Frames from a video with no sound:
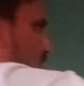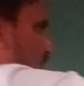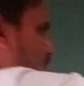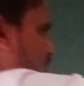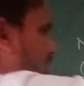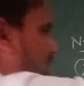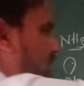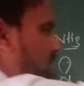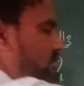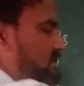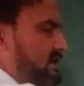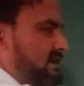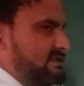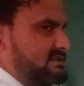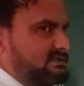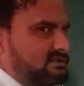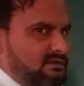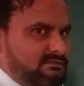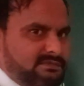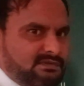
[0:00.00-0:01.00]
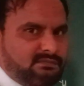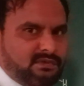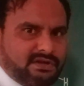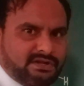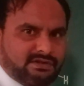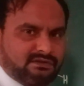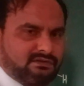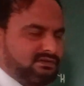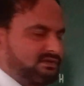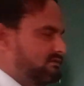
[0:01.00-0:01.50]
to do the rotation of the
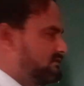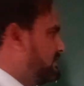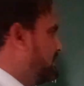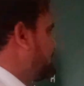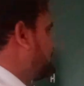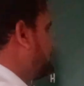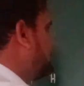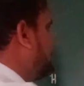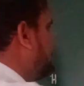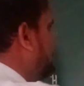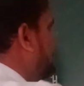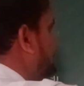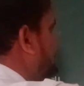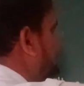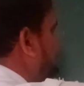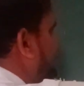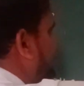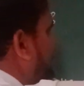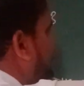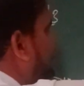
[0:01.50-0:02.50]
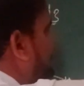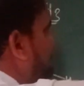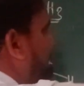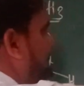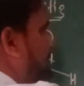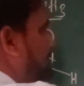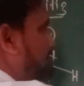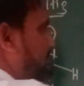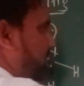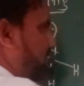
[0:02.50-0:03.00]
molecule. Now let's begin
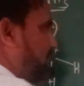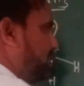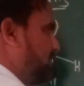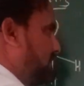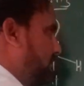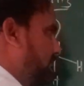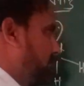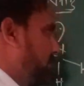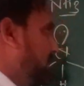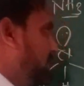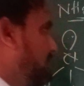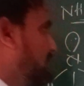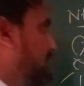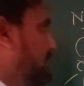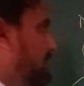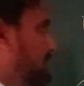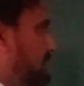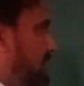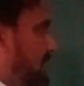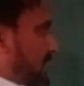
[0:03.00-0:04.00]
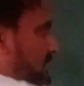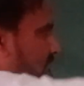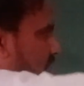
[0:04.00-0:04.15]
with this example. I